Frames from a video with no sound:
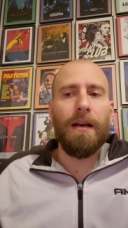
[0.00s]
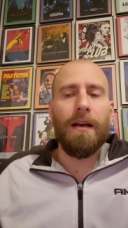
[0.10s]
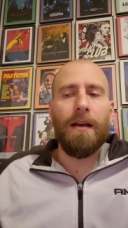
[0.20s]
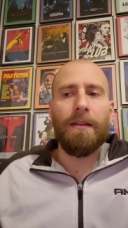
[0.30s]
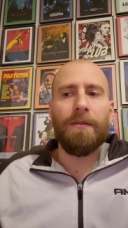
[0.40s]

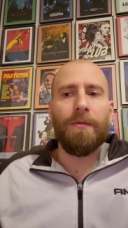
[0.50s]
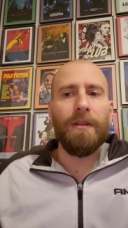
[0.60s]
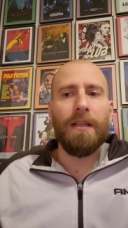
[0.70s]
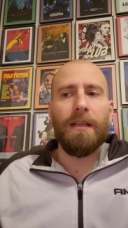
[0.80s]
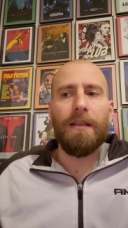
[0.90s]
uh, there
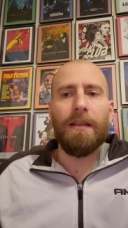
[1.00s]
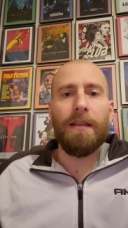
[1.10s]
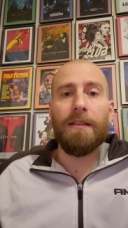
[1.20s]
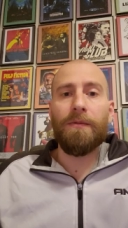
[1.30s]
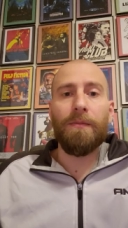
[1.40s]
really
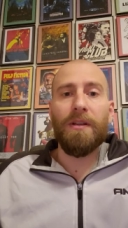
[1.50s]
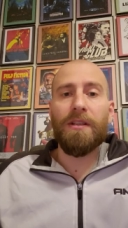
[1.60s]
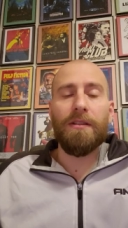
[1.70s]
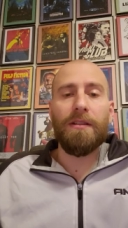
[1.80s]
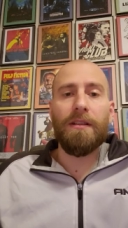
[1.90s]
isn't
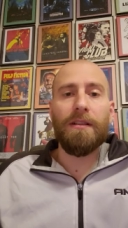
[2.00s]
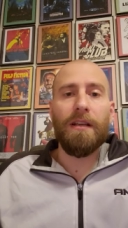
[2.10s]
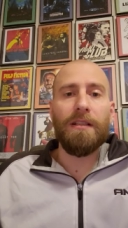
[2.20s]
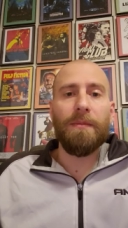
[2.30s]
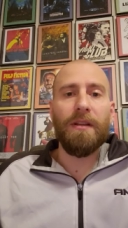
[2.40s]
much else to
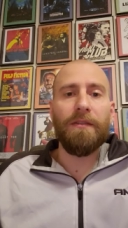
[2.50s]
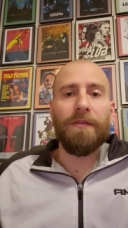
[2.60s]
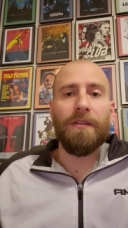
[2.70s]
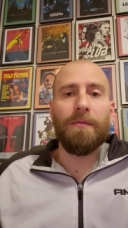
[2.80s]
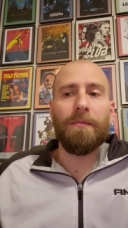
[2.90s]
discuss about the
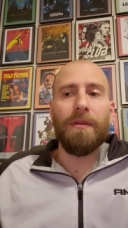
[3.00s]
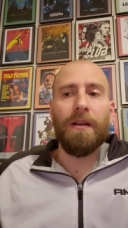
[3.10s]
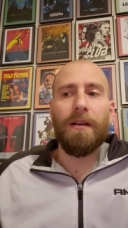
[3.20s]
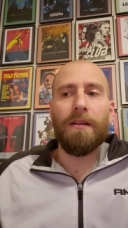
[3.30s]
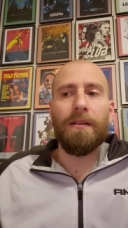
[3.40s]
film.
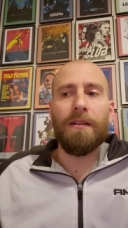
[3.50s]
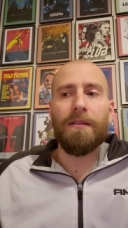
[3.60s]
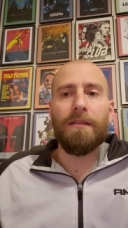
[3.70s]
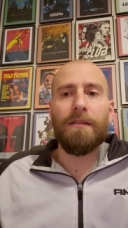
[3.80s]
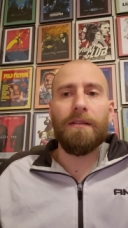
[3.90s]
Uh,
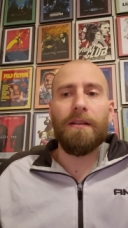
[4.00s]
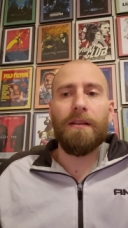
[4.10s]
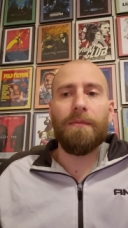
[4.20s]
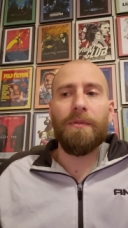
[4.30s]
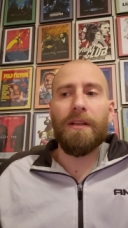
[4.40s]
it's
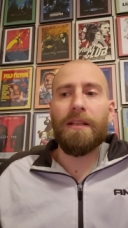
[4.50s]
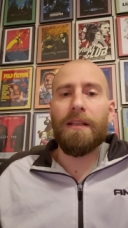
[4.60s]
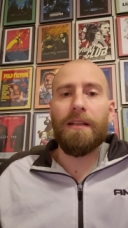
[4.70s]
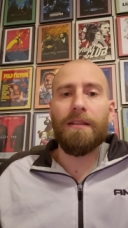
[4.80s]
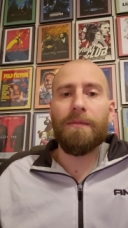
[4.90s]
uh, pretty
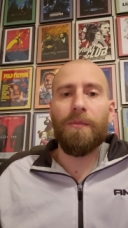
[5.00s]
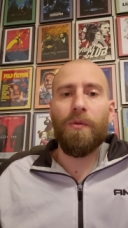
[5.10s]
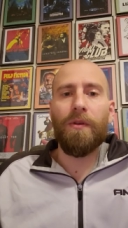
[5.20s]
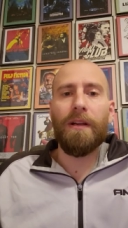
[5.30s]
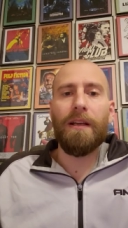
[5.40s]
tedious and
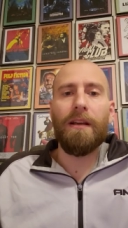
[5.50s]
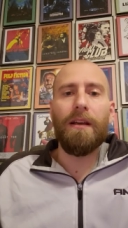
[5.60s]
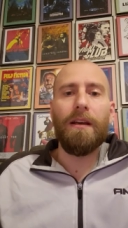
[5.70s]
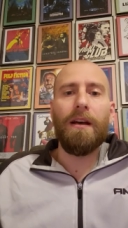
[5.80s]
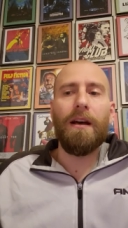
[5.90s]
boring.
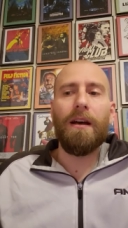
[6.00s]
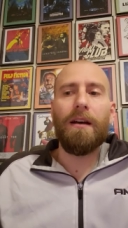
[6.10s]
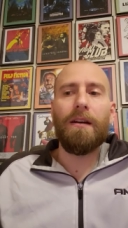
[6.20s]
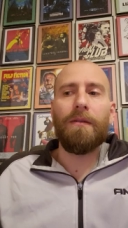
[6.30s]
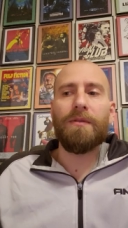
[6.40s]

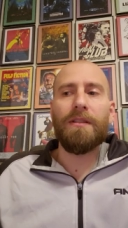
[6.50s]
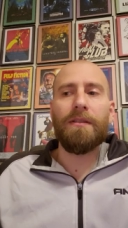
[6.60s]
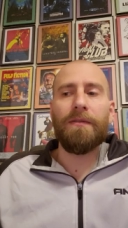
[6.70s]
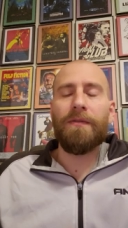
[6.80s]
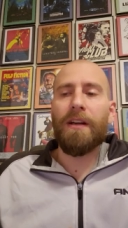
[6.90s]
Uh, I was
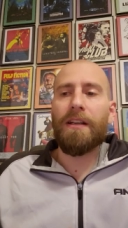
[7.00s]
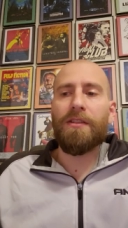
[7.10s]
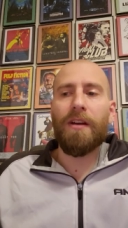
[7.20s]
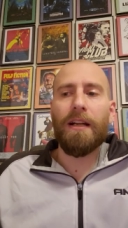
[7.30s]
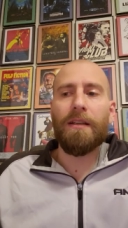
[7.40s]
very
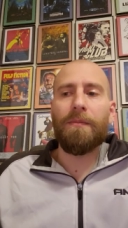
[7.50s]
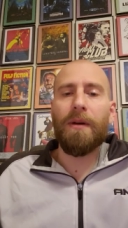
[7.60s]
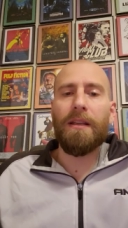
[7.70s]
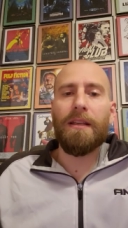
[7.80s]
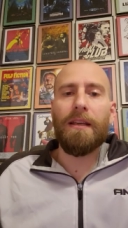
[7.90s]
distracted
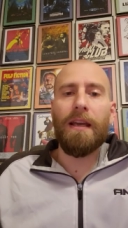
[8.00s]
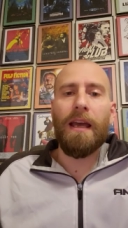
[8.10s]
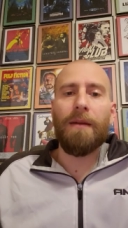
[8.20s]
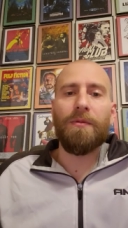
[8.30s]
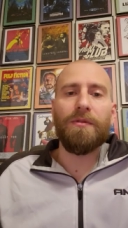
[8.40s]
by the
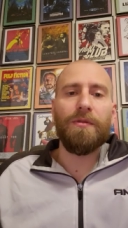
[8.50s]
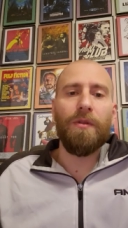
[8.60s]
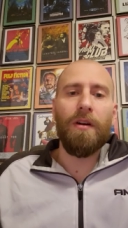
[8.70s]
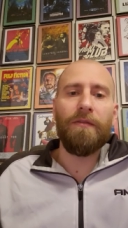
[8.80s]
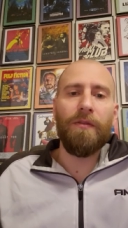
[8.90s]
animals who
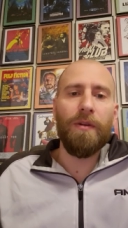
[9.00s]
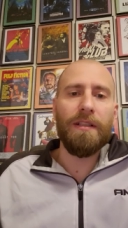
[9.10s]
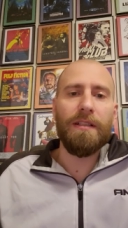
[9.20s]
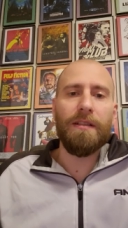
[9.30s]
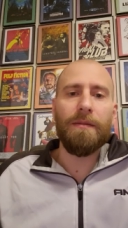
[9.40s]
are all
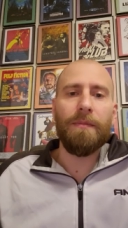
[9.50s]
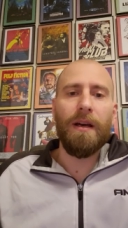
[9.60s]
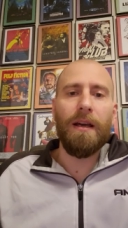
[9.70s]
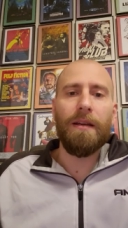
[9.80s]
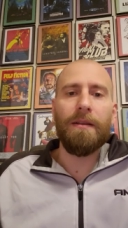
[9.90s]
voiced
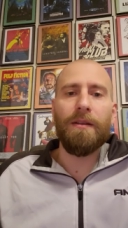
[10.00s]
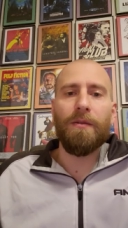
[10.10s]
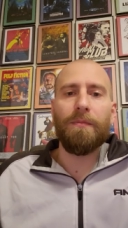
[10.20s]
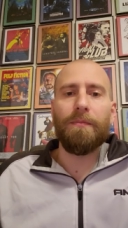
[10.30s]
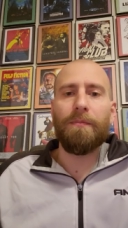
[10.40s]
by you
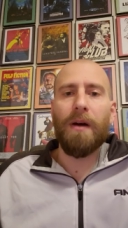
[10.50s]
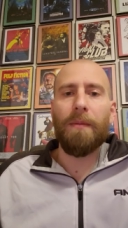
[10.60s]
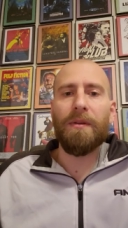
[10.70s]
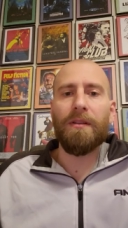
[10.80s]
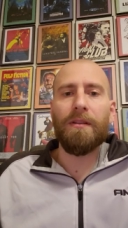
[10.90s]
know
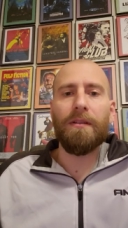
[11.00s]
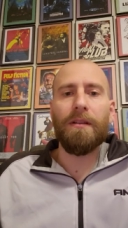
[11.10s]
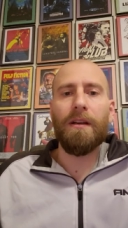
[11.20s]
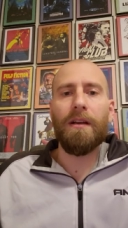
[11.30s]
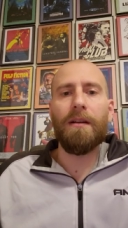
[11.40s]
popular
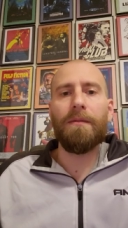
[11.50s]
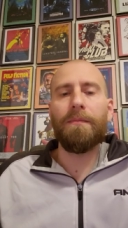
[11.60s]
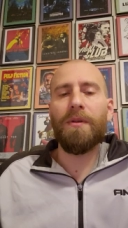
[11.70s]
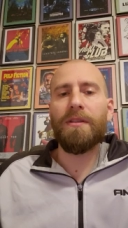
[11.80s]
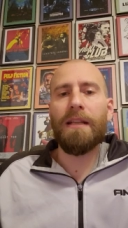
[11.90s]
uh,
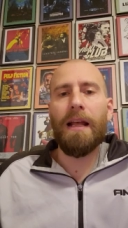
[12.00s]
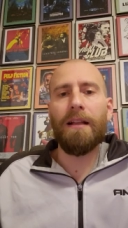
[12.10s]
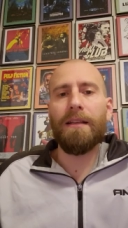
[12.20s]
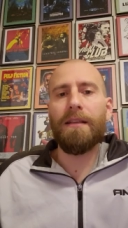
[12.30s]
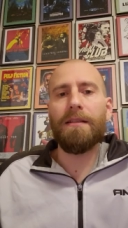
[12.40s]

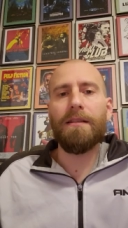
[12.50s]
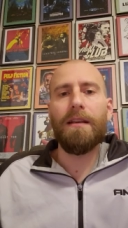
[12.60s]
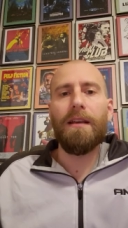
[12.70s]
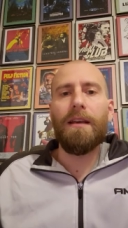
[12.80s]
personalities.